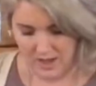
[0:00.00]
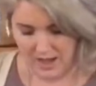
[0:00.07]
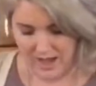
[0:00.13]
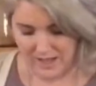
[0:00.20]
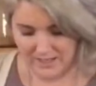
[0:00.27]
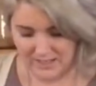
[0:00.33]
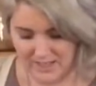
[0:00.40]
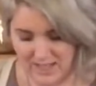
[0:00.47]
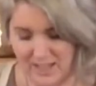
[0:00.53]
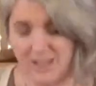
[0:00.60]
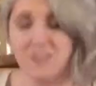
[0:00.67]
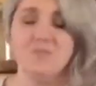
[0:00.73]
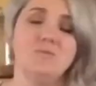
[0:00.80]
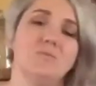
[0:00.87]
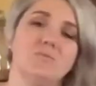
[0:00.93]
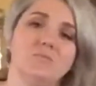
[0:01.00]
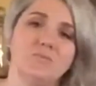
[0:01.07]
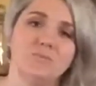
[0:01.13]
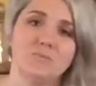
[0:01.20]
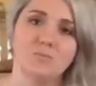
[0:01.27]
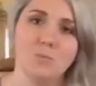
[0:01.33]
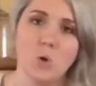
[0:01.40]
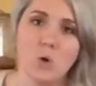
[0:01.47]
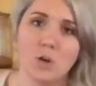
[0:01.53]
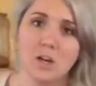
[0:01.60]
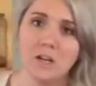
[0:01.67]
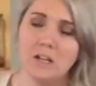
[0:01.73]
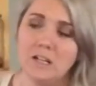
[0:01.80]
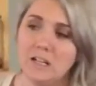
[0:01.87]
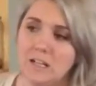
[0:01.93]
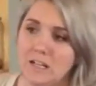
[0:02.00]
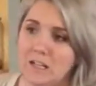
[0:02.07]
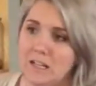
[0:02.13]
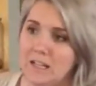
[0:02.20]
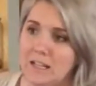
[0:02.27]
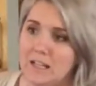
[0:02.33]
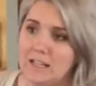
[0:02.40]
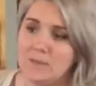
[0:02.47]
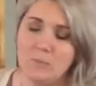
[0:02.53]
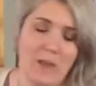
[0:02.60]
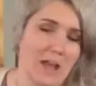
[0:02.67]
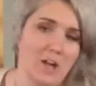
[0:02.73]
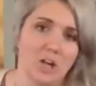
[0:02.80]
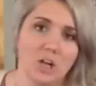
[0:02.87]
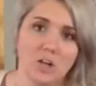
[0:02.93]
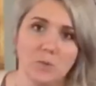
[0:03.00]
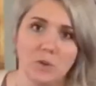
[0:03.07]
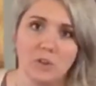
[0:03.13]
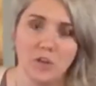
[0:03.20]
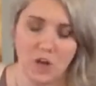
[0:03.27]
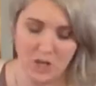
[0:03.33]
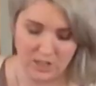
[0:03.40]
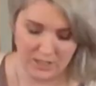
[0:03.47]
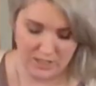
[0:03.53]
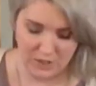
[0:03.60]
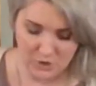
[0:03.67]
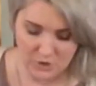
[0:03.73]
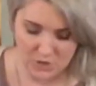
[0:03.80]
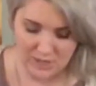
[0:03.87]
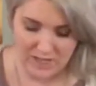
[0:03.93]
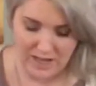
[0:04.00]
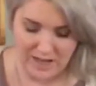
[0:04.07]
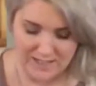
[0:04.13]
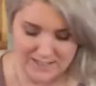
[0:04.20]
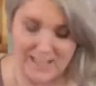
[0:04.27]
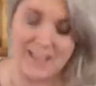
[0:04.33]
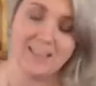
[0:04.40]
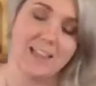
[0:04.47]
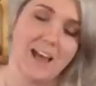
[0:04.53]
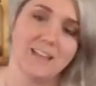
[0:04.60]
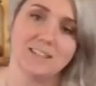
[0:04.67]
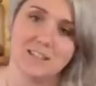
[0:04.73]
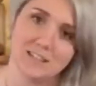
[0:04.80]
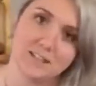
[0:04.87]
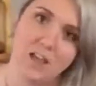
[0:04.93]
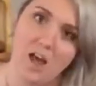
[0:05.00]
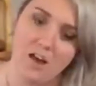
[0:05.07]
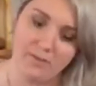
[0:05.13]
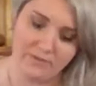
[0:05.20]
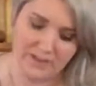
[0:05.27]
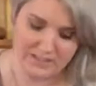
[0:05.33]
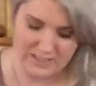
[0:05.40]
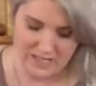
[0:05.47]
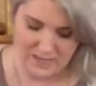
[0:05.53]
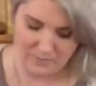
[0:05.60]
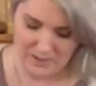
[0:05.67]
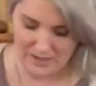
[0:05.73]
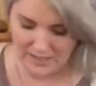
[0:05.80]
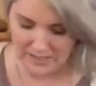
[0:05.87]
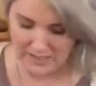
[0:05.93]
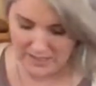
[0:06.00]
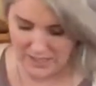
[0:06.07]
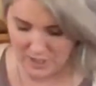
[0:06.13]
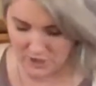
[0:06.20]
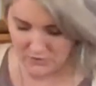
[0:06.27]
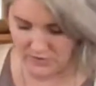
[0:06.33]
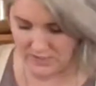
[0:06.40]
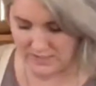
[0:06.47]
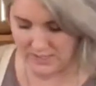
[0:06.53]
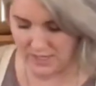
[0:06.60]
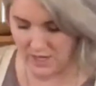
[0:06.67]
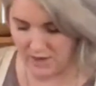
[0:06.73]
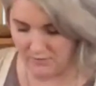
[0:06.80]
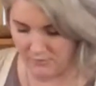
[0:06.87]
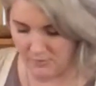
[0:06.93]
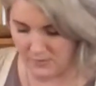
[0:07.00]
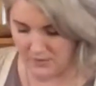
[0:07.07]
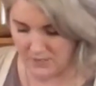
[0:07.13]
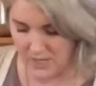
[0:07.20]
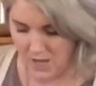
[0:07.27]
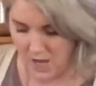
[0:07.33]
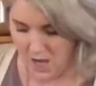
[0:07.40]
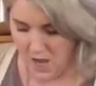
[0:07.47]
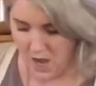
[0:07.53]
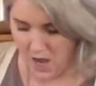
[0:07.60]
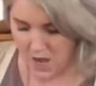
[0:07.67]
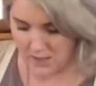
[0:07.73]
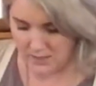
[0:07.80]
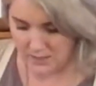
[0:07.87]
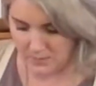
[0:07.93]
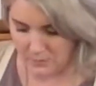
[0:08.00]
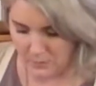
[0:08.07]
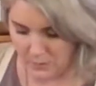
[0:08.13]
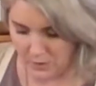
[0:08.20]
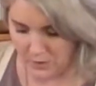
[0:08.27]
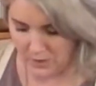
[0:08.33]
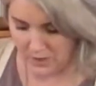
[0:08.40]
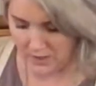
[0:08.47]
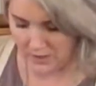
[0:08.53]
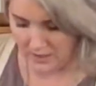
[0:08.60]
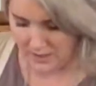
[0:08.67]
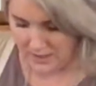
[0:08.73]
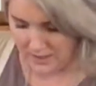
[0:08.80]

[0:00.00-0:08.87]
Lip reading: I say more is better with garlic. Usually I say less is love. That's kind of my catchphrase that I got from this awesome book on